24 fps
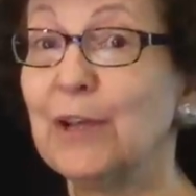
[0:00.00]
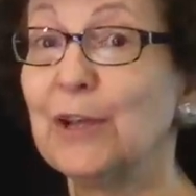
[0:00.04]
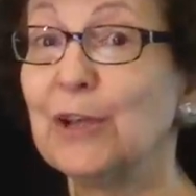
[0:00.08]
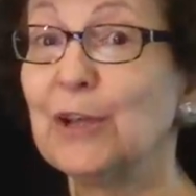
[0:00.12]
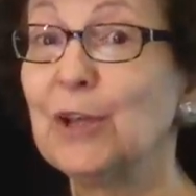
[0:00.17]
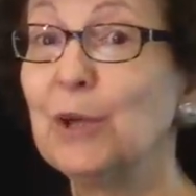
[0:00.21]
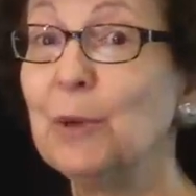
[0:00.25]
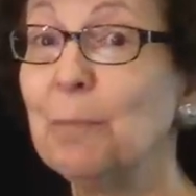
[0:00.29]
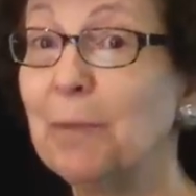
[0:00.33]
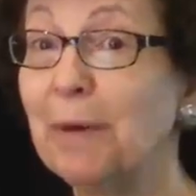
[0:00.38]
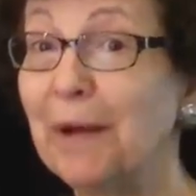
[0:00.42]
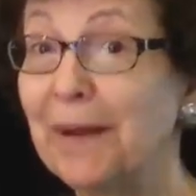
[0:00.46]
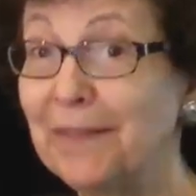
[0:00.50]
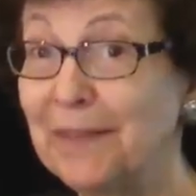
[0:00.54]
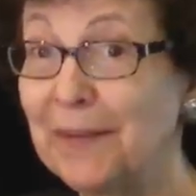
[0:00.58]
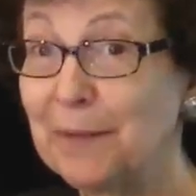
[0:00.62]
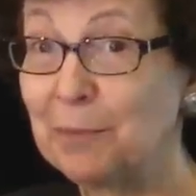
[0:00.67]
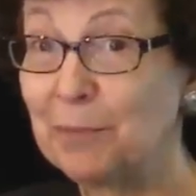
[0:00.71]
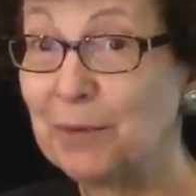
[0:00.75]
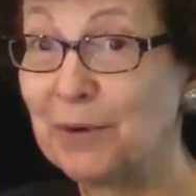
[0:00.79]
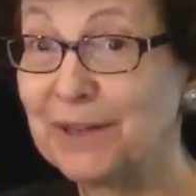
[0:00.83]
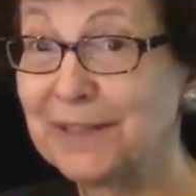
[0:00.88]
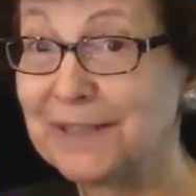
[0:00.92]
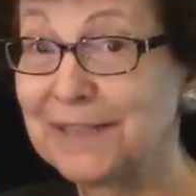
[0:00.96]
coupon
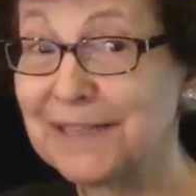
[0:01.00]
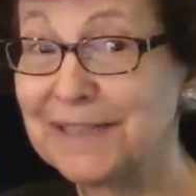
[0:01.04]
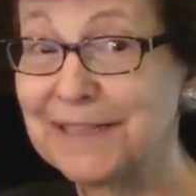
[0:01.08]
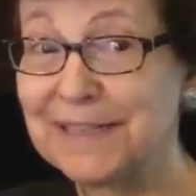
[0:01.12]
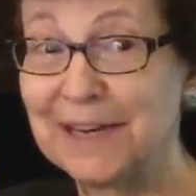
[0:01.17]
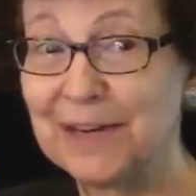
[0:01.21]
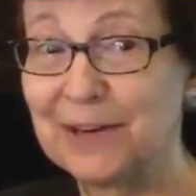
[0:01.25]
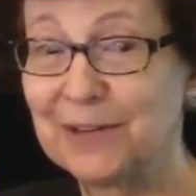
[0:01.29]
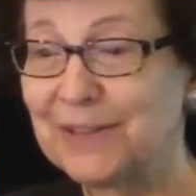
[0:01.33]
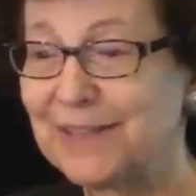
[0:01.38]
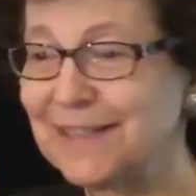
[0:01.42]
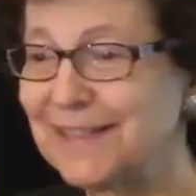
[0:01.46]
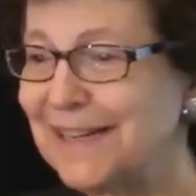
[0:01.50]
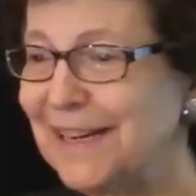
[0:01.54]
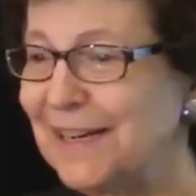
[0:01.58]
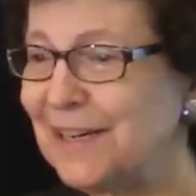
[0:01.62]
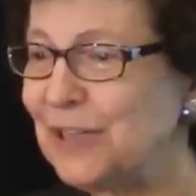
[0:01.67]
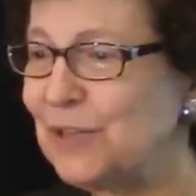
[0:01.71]
that brings it down to $10